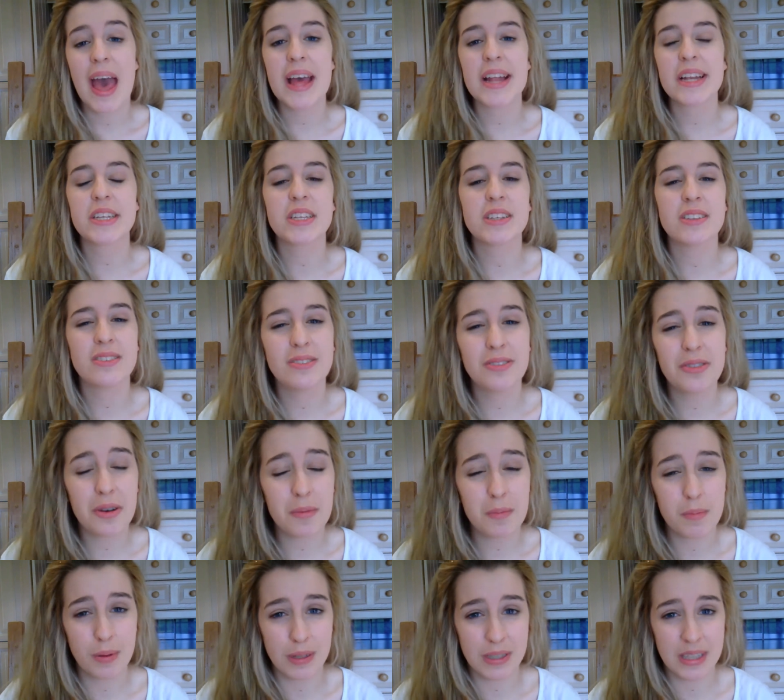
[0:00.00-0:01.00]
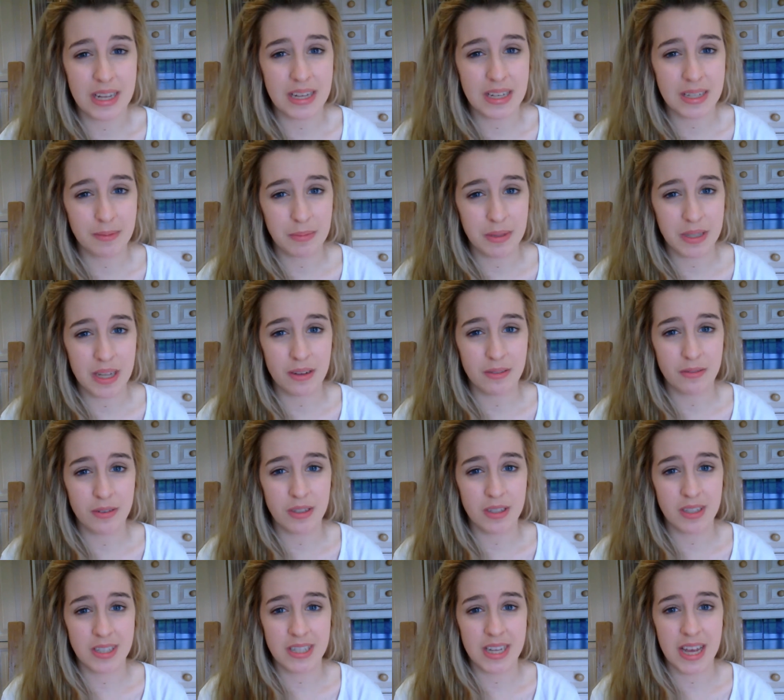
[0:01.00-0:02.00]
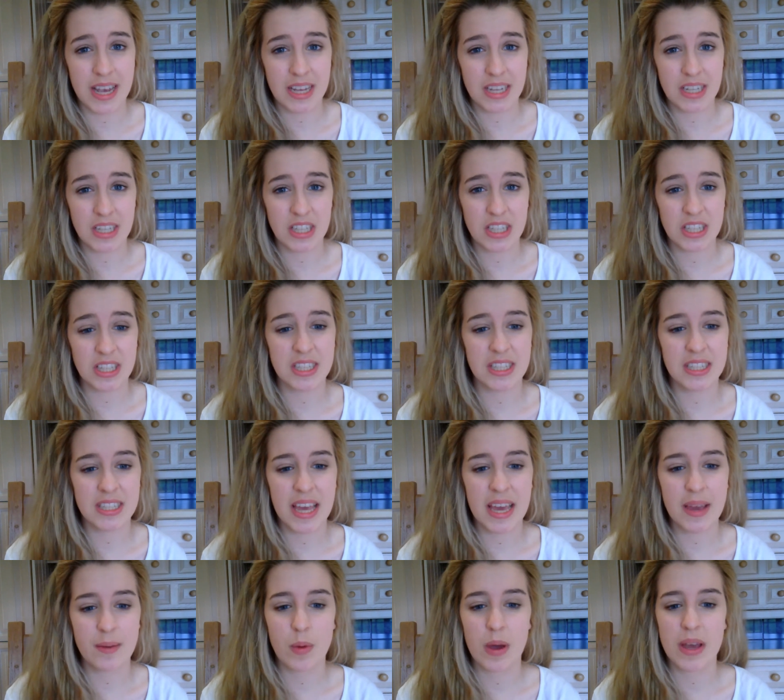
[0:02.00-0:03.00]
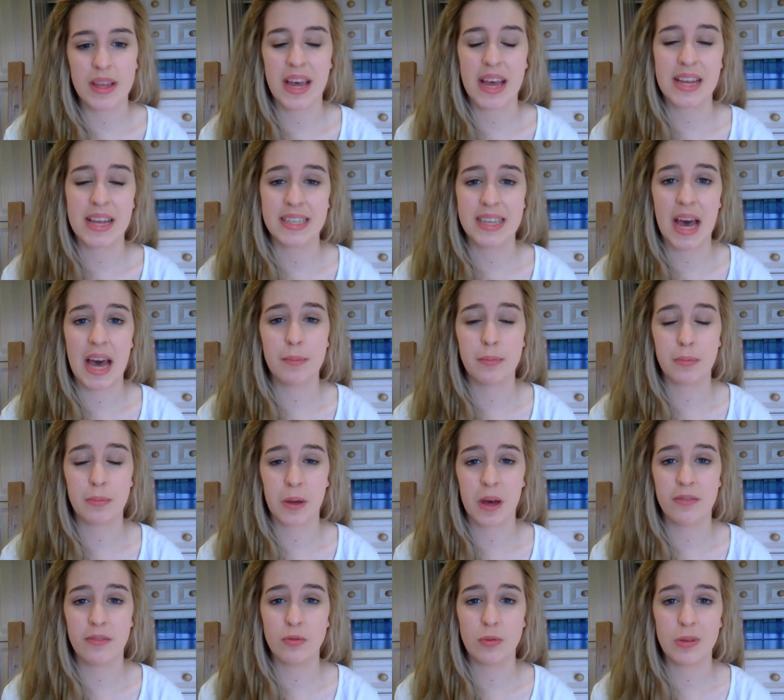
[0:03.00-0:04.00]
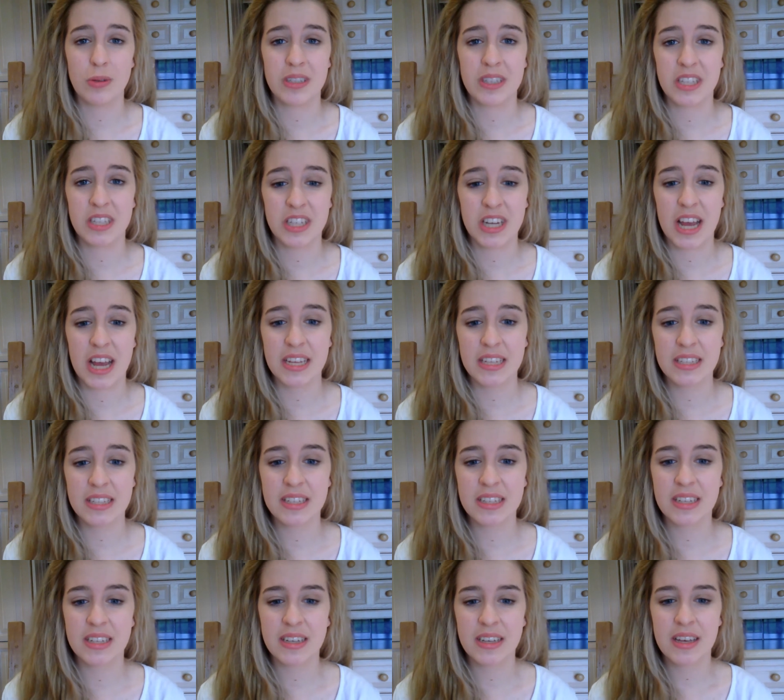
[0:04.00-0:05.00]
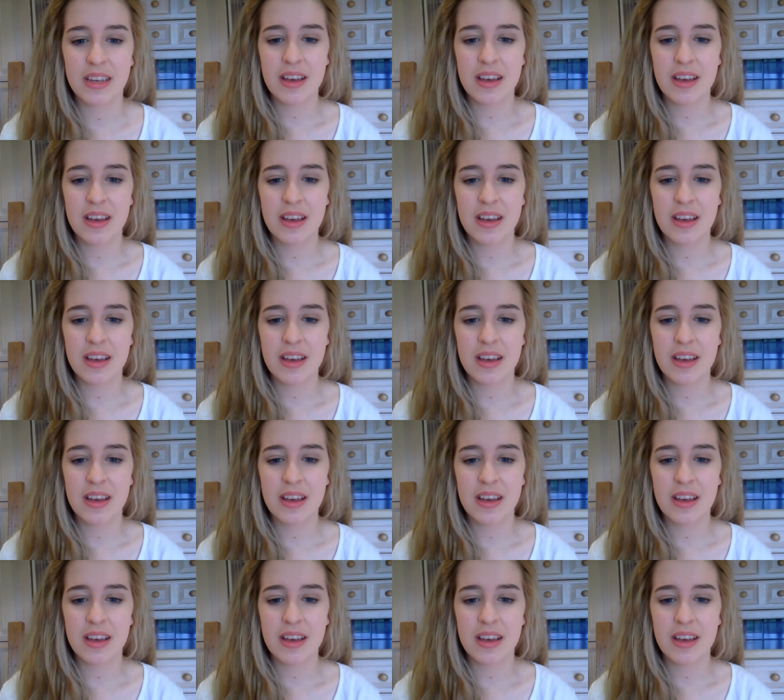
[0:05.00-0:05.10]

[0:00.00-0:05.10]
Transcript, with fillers: Ed does not present himself on stage in the same way that his album cover would suggest.